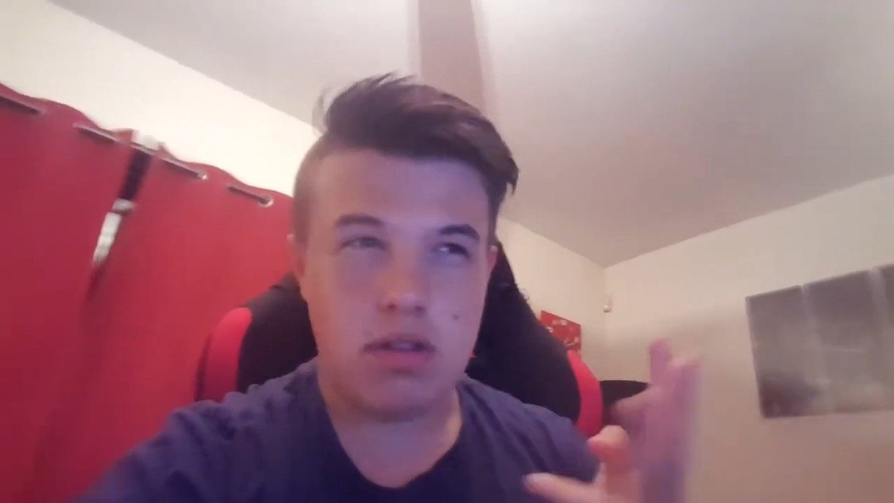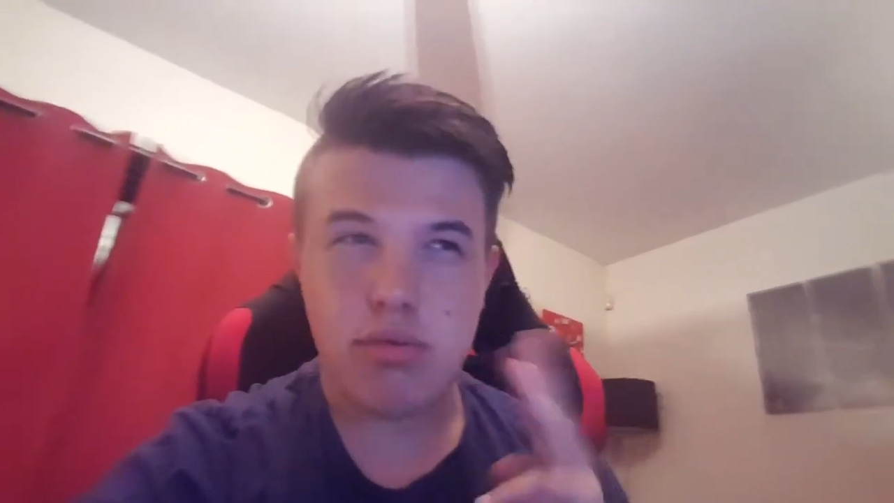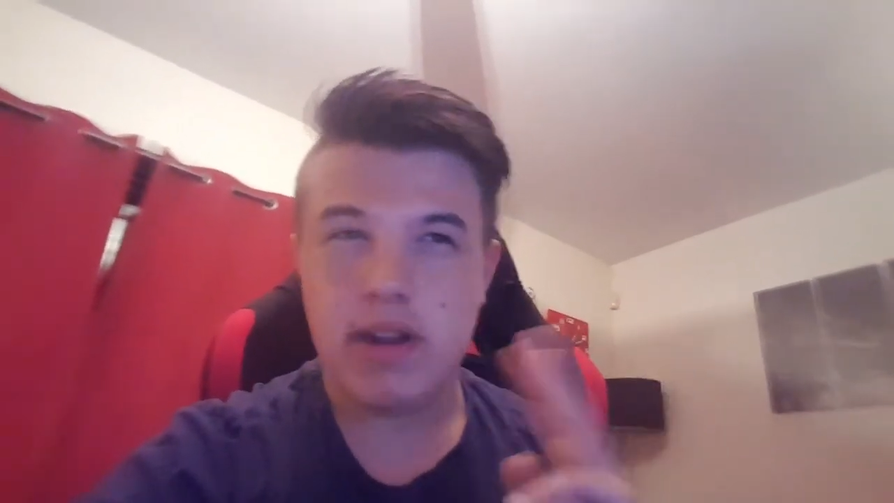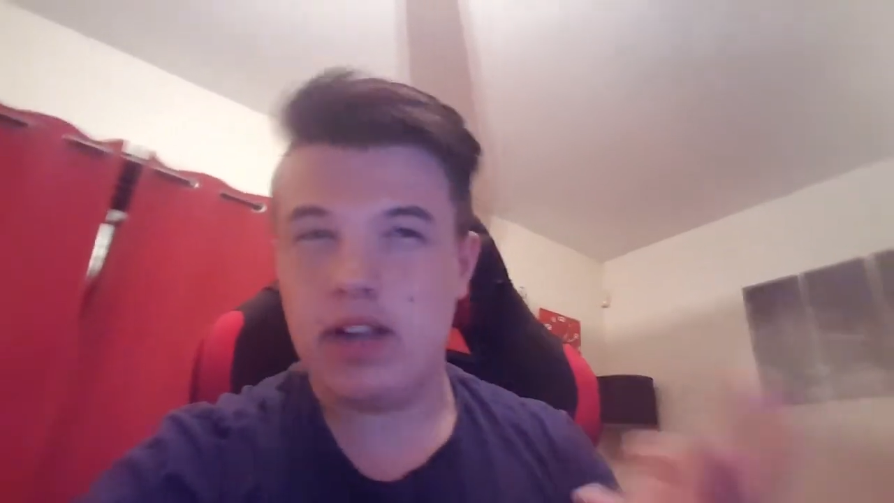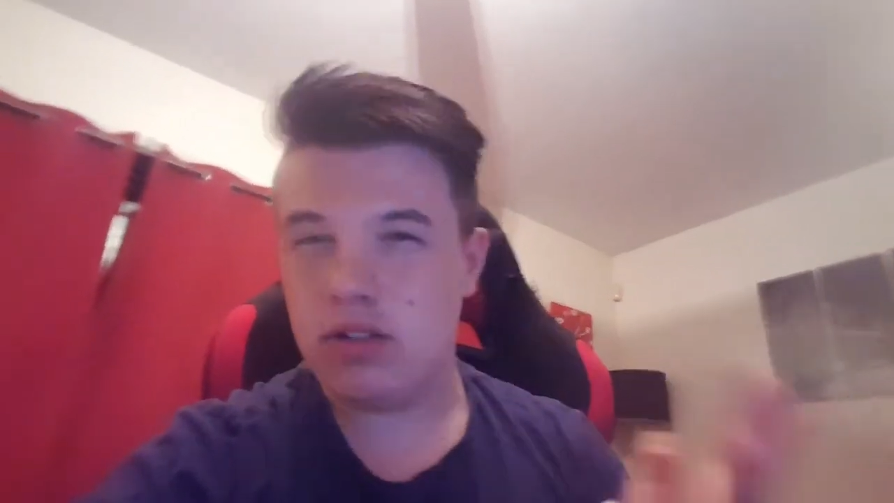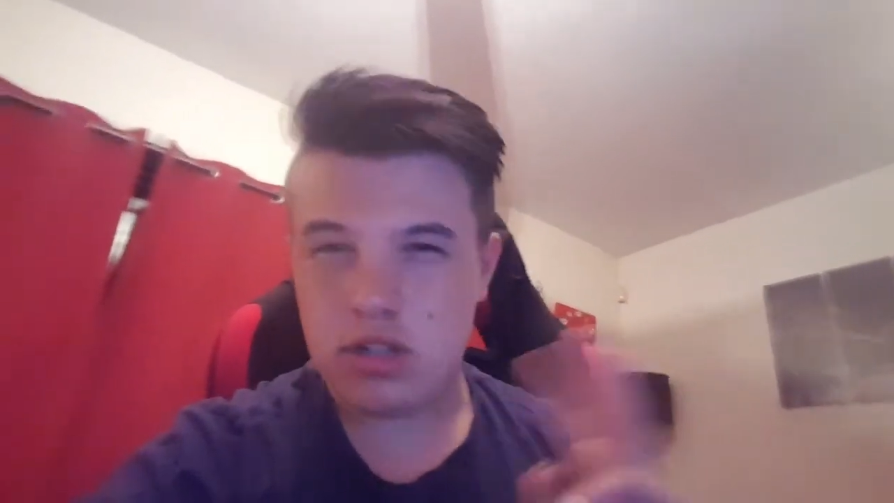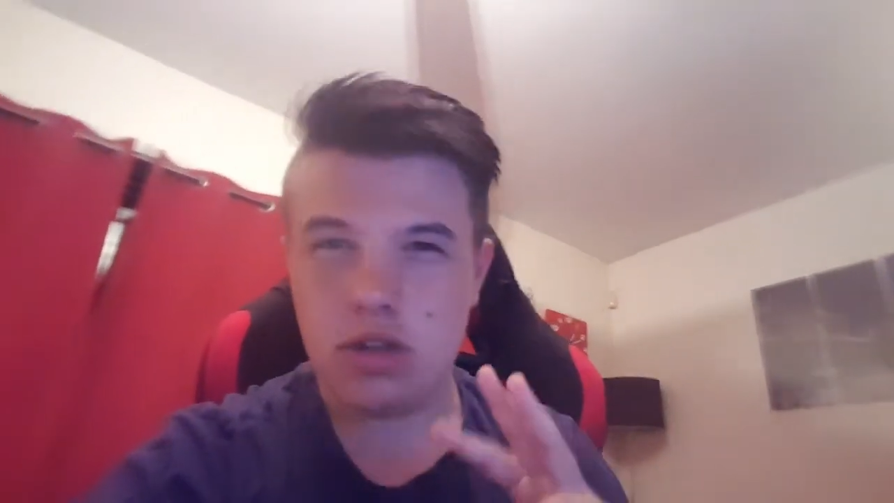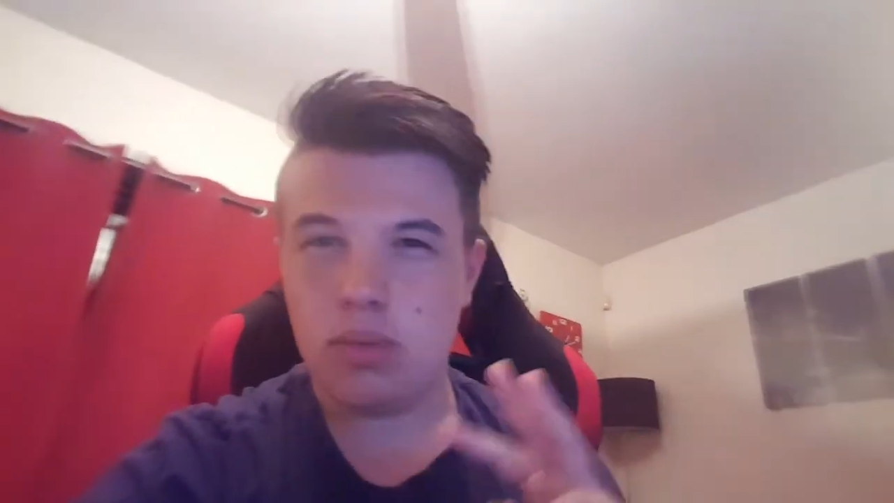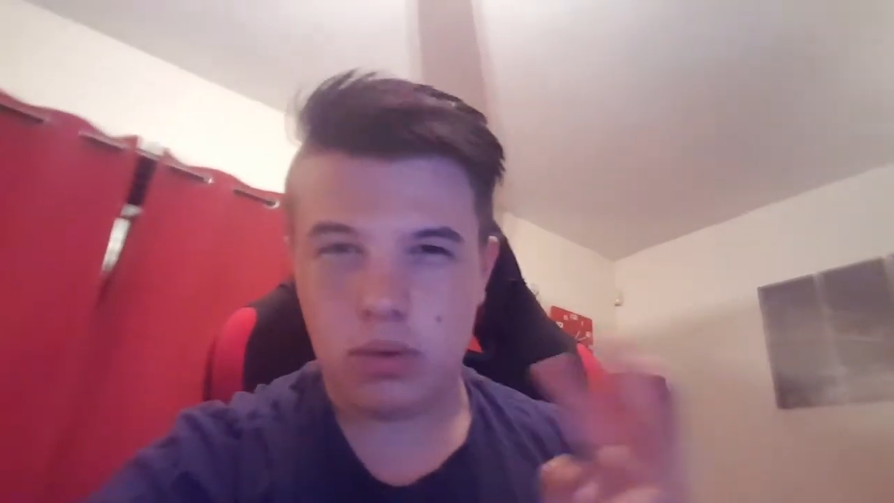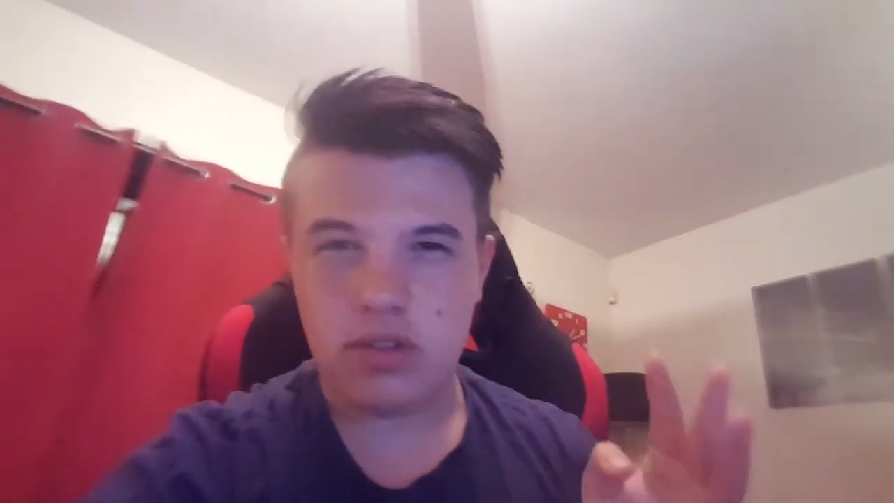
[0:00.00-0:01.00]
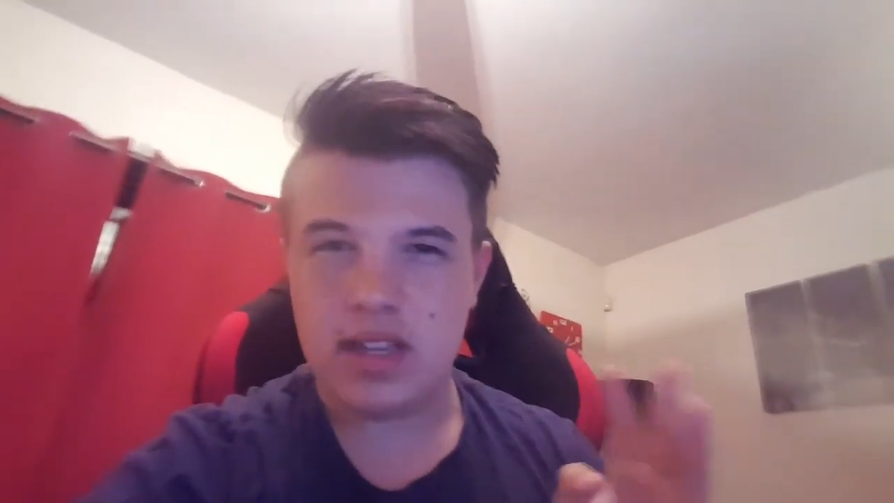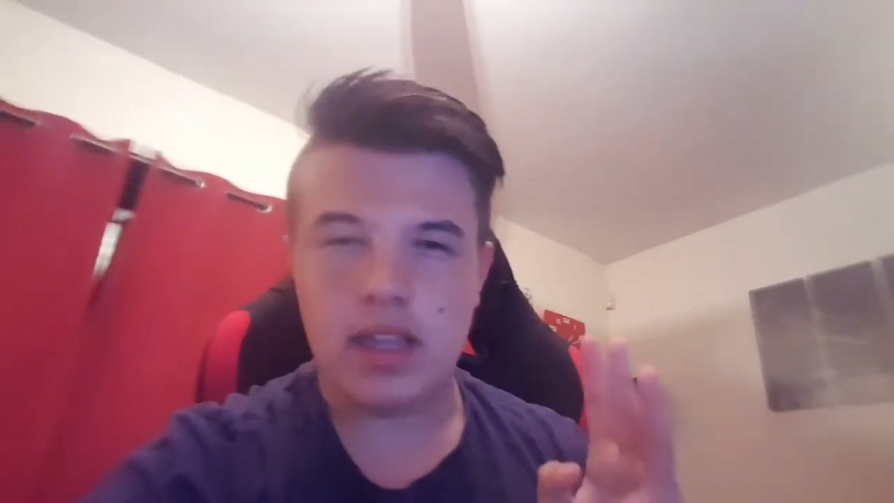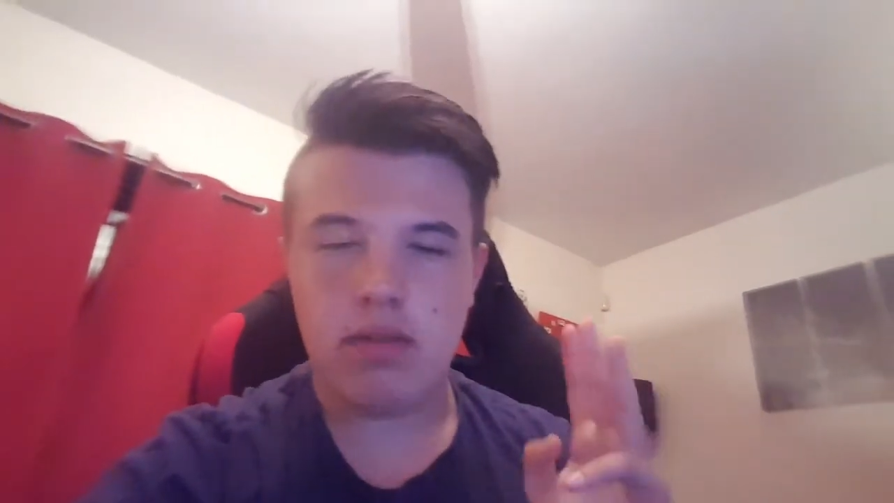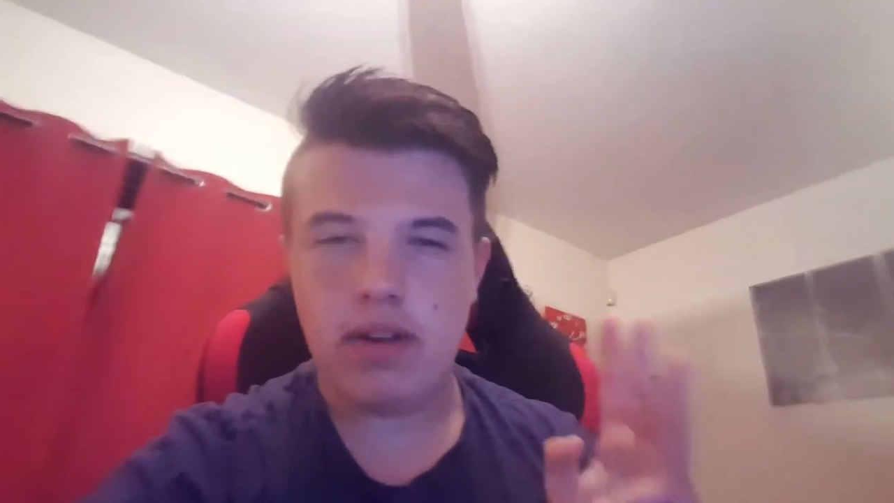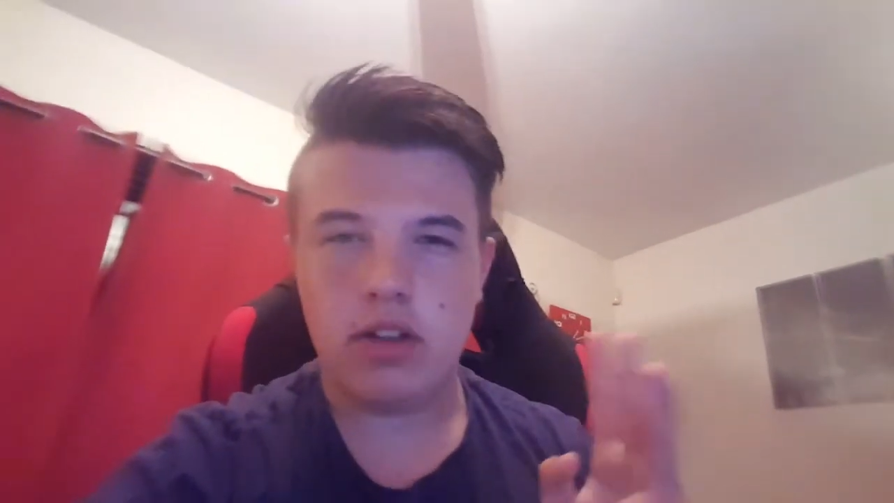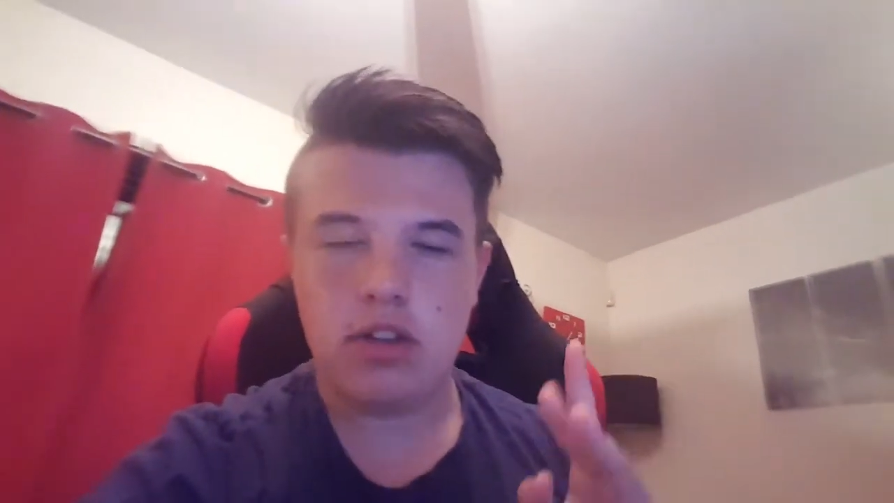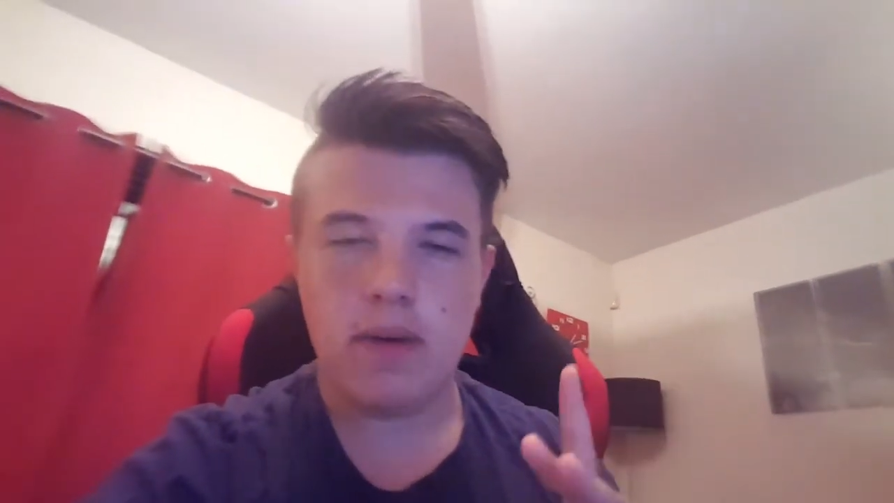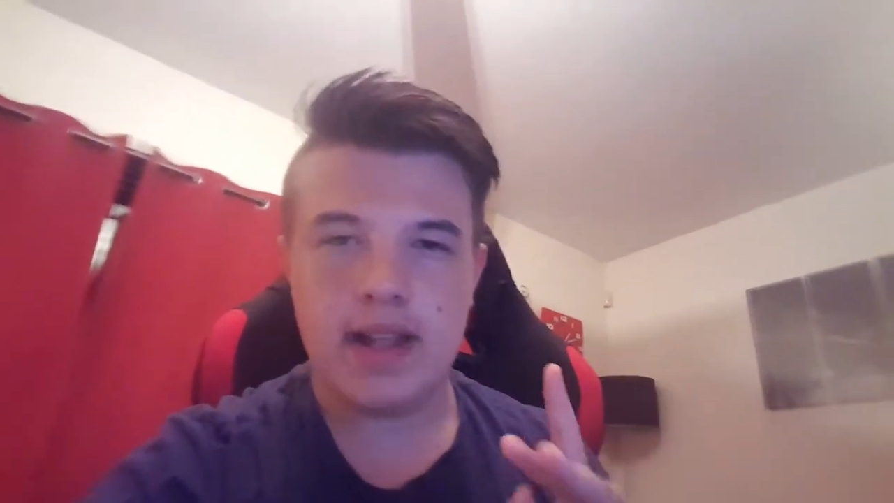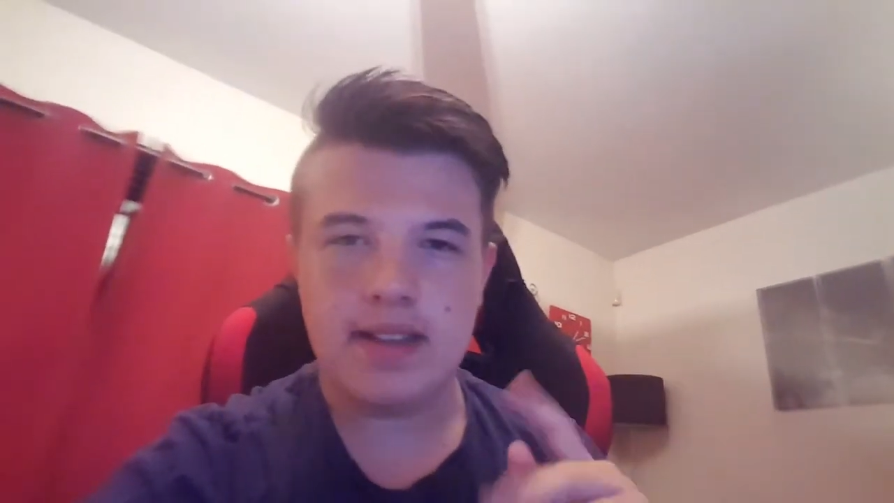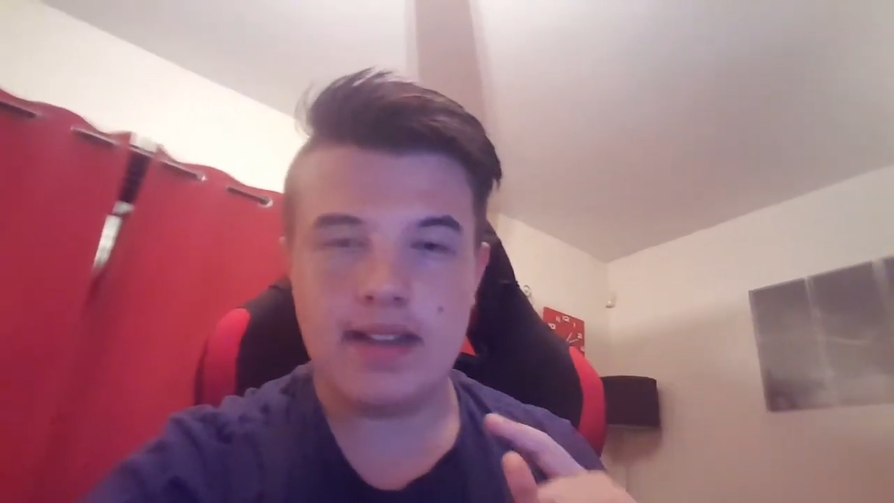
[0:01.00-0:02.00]
three or two
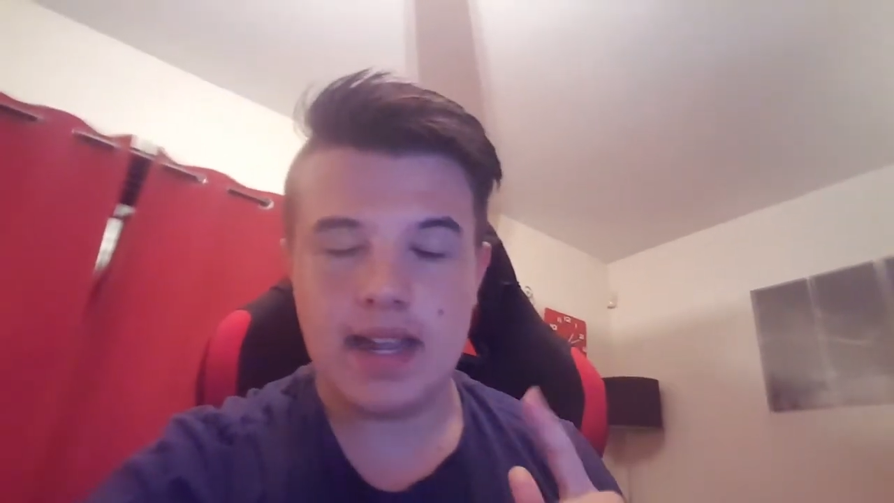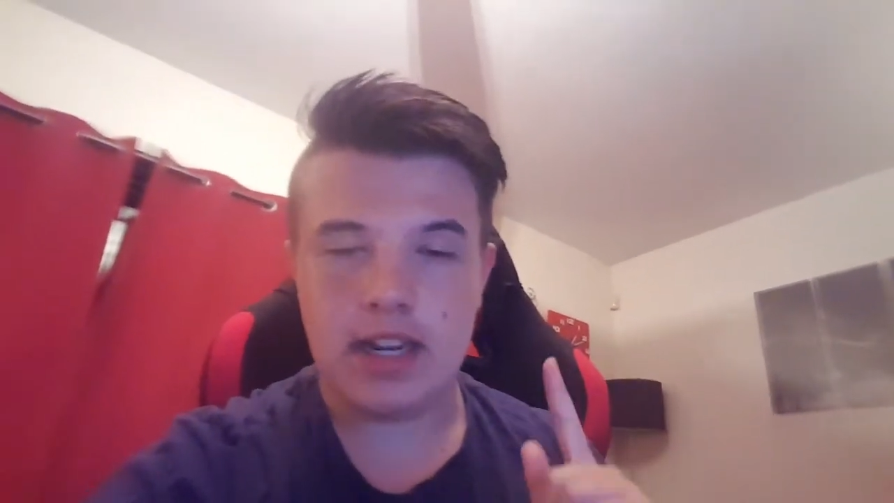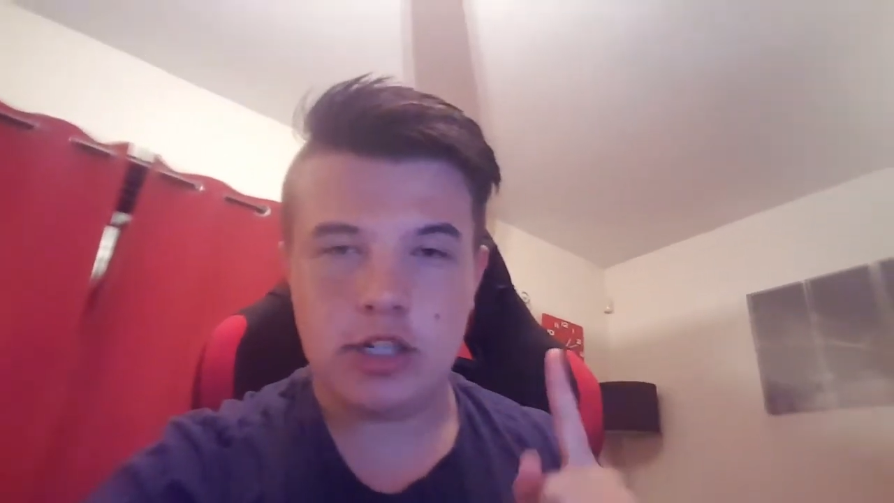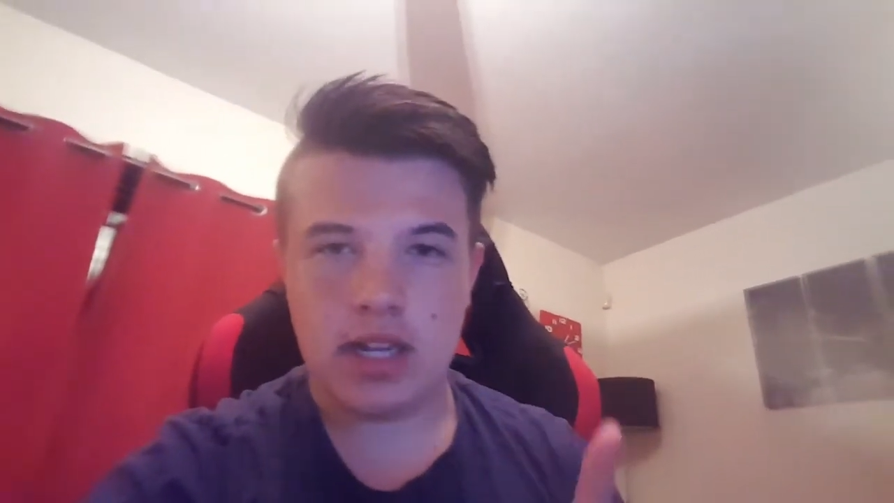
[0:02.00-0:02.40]
entertaining